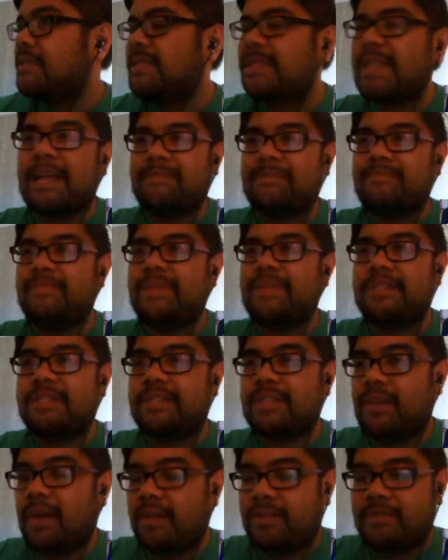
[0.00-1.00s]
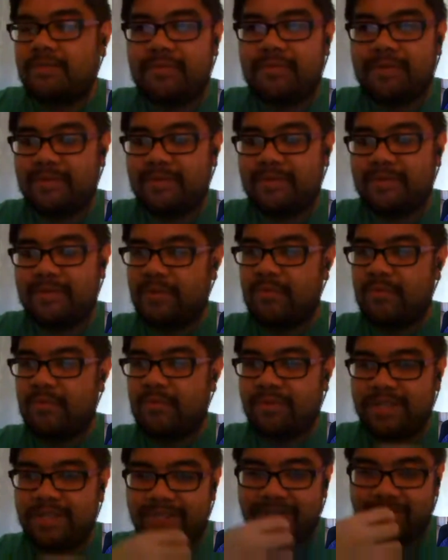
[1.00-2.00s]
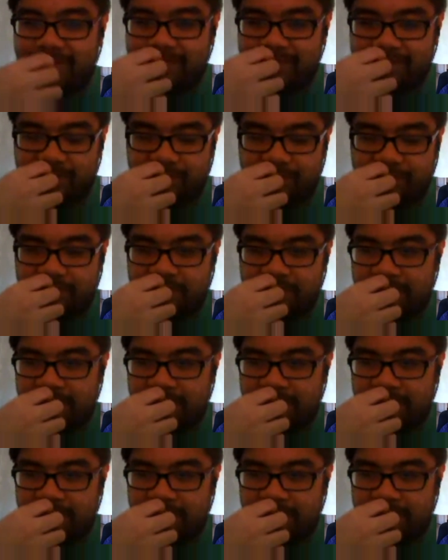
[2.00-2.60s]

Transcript: that means not with what we do.